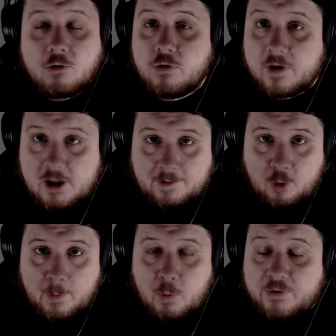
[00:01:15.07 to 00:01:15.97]
the
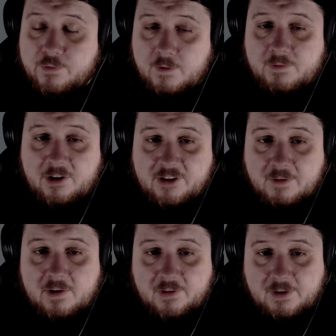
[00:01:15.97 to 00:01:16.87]
government wants
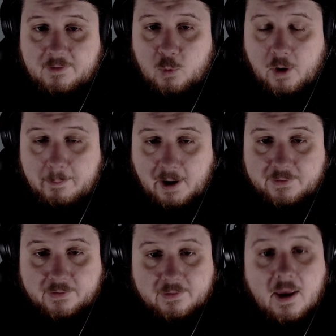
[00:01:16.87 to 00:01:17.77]
57 to 71
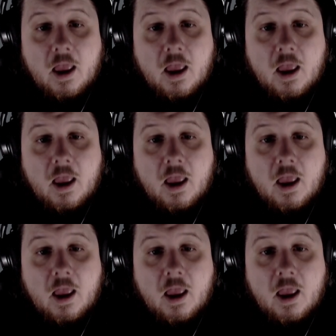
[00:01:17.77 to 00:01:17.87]
months.